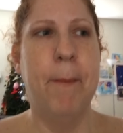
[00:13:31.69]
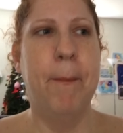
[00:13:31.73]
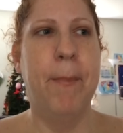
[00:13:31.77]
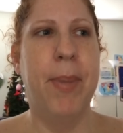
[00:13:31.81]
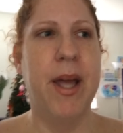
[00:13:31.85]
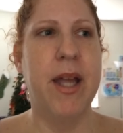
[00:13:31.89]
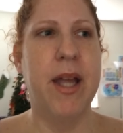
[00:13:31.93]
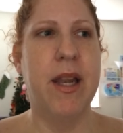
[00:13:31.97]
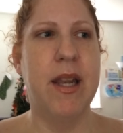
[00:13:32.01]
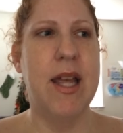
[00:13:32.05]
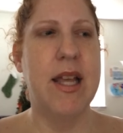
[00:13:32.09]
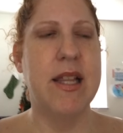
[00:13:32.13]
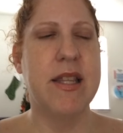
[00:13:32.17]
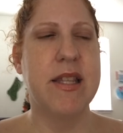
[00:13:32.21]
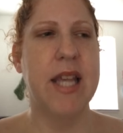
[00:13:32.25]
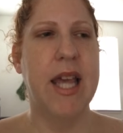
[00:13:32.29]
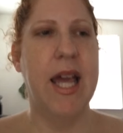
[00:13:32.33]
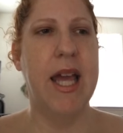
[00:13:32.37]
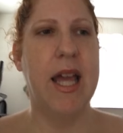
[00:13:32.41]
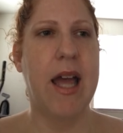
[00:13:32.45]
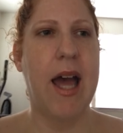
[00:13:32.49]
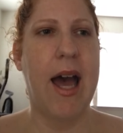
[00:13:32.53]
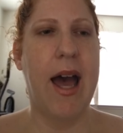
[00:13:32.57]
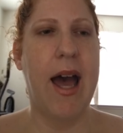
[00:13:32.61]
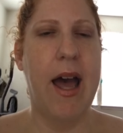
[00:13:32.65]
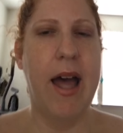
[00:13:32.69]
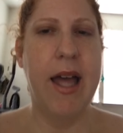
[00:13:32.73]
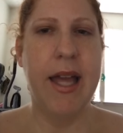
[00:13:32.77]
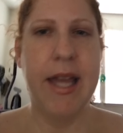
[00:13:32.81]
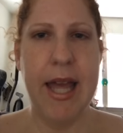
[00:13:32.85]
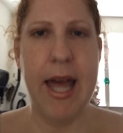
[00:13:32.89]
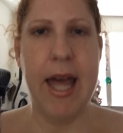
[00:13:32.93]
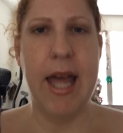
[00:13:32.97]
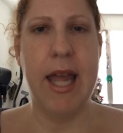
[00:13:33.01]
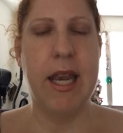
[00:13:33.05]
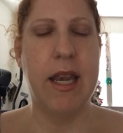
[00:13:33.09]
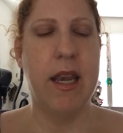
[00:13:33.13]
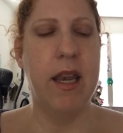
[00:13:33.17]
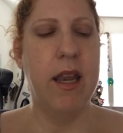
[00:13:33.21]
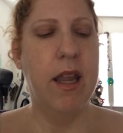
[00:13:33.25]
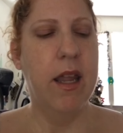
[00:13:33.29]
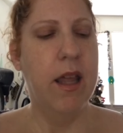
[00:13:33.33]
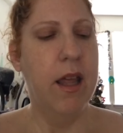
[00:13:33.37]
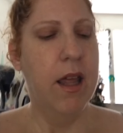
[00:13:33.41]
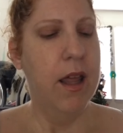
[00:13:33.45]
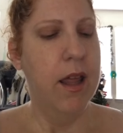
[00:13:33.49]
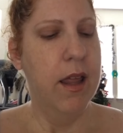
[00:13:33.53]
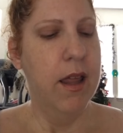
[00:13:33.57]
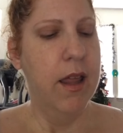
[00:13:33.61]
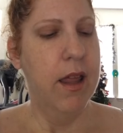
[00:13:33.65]
But it's again,
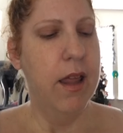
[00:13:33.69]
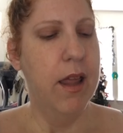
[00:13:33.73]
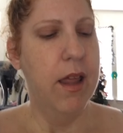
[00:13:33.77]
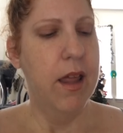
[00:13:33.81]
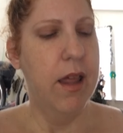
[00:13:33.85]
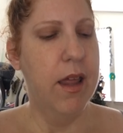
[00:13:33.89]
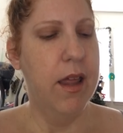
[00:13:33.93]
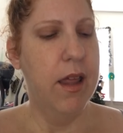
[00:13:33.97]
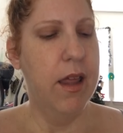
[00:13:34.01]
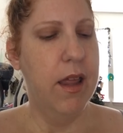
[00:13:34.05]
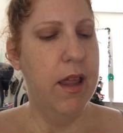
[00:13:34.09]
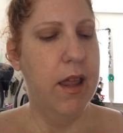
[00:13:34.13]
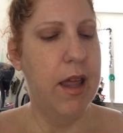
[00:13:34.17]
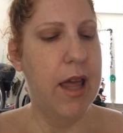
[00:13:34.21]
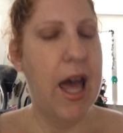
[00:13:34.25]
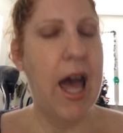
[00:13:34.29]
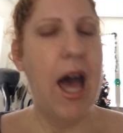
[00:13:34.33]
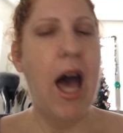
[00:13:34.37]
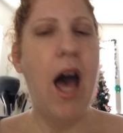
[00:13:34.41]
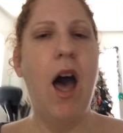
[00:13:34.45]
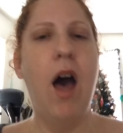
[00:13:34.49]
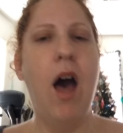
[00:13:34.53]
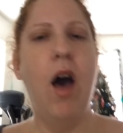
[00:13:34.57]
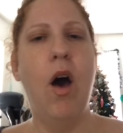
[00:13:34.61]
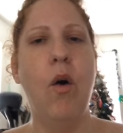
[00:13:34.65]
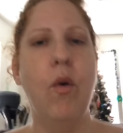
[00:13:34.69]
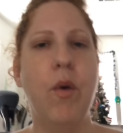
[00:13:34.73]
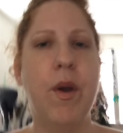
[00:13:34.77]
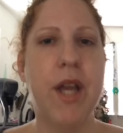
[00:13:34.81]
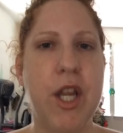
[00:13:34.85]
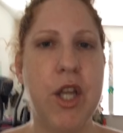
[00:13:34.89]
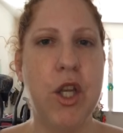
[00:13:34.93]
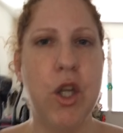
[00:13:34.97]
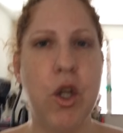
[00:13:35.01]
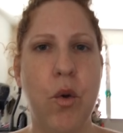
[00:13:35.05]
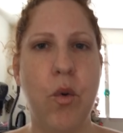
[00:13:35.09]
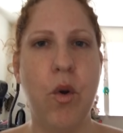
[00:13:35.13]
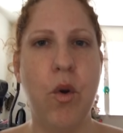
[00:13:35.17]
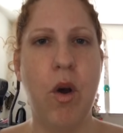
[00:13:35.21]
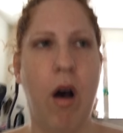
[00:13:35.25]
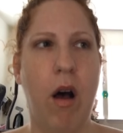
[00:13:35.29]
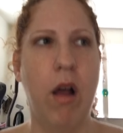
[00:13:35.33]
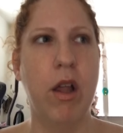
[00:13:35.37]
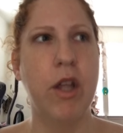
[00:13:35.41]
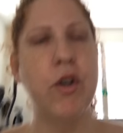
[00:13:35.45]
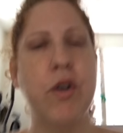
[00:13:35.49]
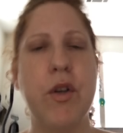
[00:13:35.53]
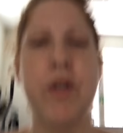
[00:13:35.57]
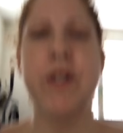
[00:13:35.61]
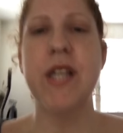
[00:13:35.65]
how can you
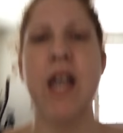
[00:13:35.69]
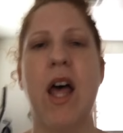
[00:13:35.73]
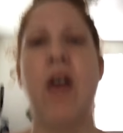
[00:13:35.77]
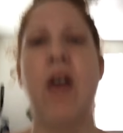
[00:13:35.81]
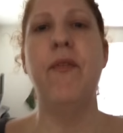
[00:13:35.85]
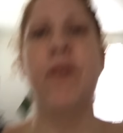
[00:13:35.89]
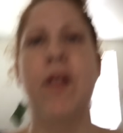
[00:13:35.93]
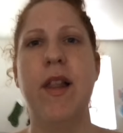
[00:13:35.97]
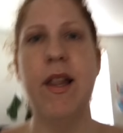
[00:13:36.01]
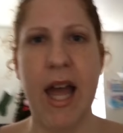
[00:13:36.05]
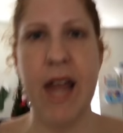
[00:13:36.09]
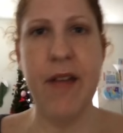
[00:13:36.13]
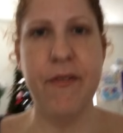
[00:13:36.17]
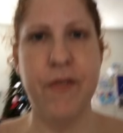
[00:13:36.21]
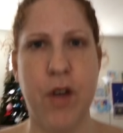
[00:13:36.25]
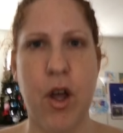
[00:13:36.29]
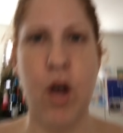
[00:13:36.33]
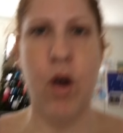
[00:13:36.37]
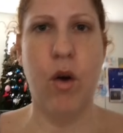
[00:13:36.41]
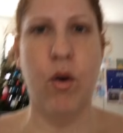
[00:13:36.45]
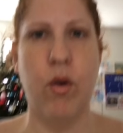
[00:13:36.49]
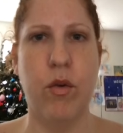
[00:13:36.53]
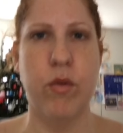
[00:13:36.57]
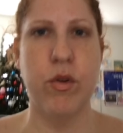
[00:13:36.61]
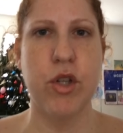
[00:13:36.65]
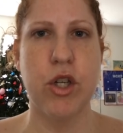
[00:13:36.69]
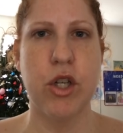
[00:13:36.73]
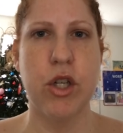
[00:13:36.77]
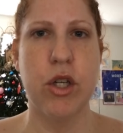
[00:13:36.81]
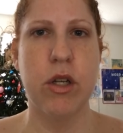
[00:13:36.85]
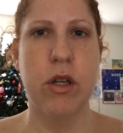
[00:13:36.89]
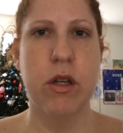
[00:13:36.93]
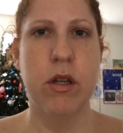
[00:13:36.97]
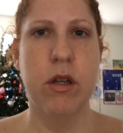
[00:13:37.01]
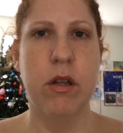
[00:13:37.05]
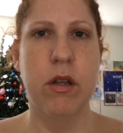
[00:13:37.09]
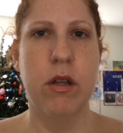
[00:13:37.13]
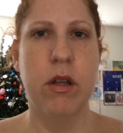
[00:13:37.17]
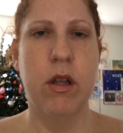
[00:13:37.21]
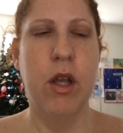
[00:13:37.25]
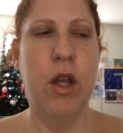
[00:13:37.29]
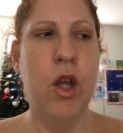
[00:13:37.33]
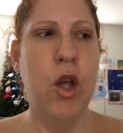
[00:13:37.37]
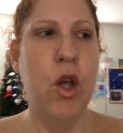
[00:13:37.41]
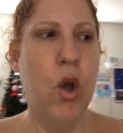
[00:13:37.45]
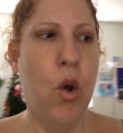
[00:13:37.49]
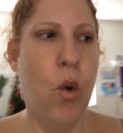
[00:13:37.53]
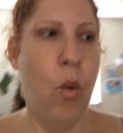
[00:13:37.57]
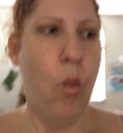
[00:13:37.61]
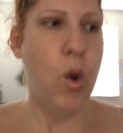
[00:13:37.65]
call yourself a life coach
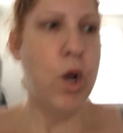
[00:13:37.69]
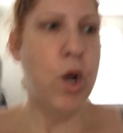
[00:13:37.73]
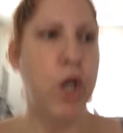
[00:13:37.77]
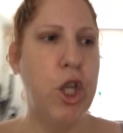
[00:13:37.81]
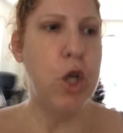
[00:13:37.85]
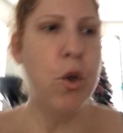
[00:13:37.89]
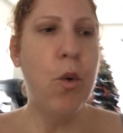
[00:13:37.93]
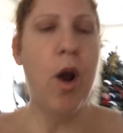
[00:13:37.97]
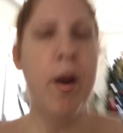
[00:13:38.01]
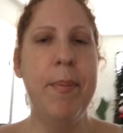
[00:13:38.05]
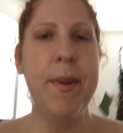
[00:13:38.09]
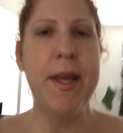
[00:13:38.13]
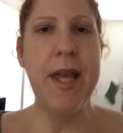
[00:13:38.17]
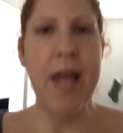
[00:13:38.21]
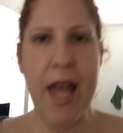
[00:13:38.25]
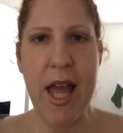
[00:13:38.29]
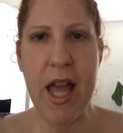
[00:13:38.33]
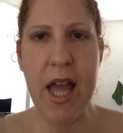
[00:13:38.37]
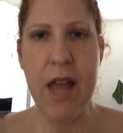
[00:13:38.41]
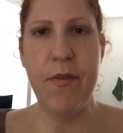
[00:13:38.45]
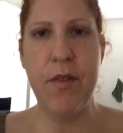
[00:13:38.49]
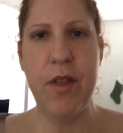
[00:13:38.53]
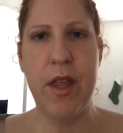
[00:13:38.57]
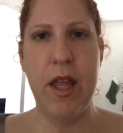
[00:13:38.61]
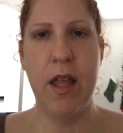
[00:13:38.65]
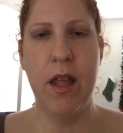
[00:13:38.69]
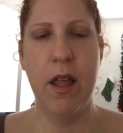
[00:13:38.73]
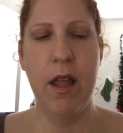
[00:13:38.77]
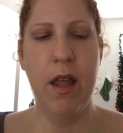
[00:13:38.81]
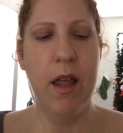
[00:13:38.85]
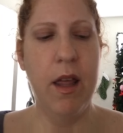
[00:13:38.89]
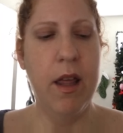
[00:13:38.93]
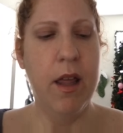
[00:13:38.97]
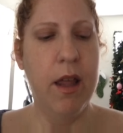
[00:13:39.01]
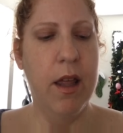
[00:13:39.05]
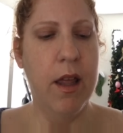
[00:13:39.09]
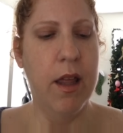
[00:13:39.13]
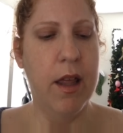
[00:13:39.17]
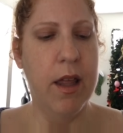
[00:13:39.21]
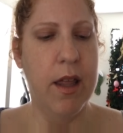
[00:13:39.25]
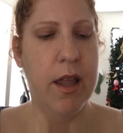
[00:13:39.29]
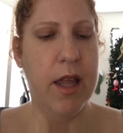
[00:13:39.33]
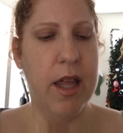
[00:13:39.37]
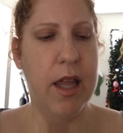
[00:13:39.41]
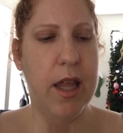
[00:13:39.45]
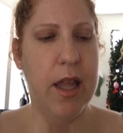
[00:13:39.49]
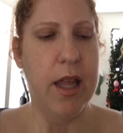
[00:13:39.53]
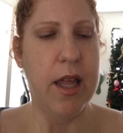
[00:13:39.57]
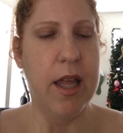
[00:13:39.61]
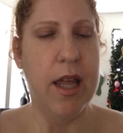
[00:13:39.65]
when you are behaving
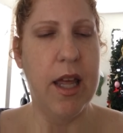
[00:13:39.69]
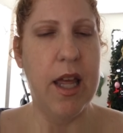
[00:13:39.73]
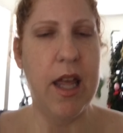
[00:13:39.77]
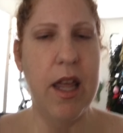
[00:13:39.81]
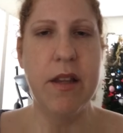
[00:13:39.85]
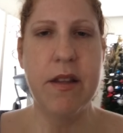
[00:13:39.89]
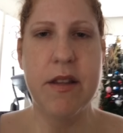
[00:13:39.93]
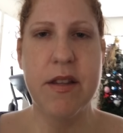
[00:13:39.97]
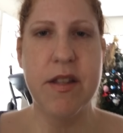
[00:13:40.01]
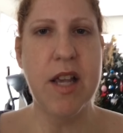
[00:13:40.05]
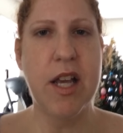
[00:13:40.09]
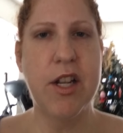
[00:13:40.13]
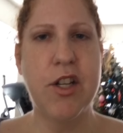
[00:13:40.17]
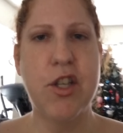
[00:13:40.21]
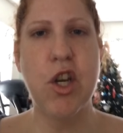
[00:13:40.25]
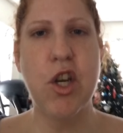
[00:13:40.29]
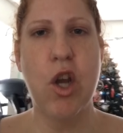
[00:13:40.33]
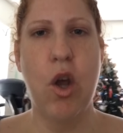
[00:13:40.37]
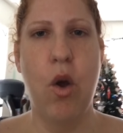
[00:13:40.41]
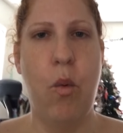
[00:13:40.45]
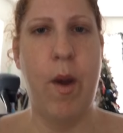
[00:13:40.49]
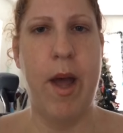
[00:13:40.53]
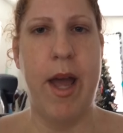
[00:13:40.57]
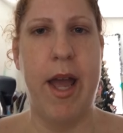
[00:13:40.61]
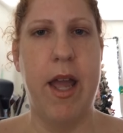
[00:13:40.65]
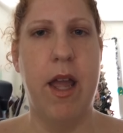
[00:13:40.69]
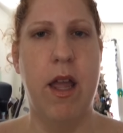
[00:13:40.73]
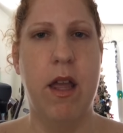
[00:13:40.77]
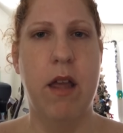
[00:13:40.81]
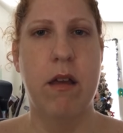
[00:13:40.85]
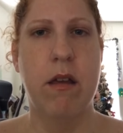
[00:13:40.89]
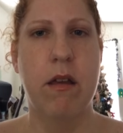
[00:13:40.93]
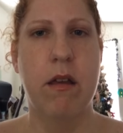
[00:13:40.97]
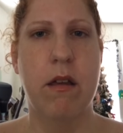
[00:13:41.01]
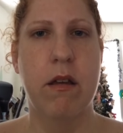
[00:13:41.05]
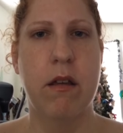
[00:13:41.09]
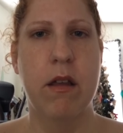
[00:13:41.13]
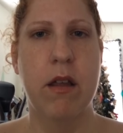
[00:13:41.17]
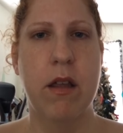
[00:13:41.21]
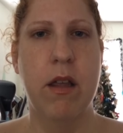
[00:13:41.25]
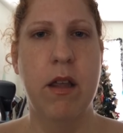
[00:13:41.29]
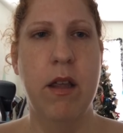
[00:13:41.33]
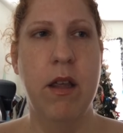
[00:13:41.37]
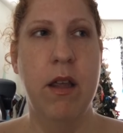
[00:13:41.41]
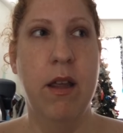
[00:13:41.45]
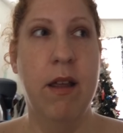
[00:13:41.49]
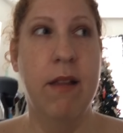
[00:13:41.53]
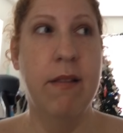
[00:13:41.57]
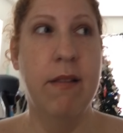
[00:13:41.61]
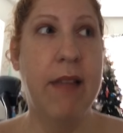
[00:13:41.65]
in such a way?
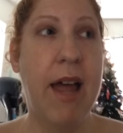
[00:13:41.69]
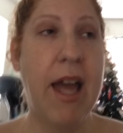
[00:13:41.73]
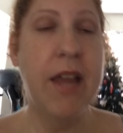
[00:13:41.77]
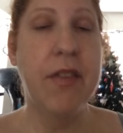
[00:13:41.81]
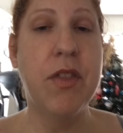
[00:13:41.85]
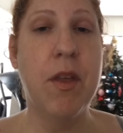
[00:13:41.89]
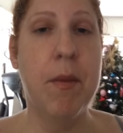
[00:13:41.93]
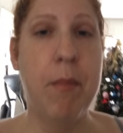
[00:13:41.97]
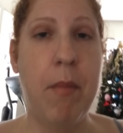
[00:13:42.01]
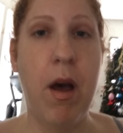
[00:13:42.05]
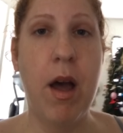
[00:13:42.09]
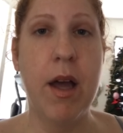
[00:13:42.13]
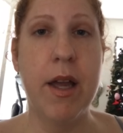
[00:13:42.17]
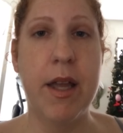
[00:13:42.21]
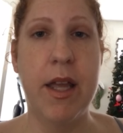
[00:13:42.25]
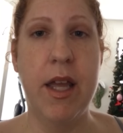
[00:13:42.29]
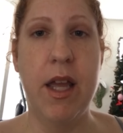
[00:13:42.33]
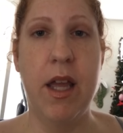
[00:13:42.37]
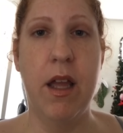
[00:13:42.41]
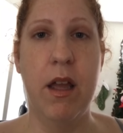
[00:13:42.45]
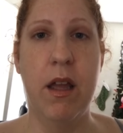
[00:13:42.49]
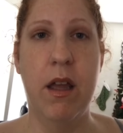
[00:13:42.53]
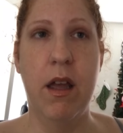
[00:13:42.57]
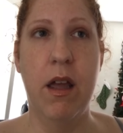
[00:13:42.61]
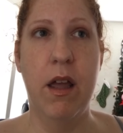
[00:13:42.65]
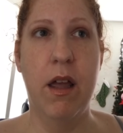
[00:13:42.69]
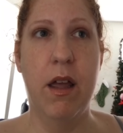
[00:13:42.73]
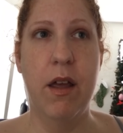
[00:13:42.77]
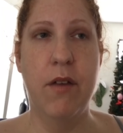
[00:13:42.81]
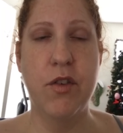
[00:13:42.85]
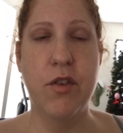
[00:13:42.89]
Like the mocking,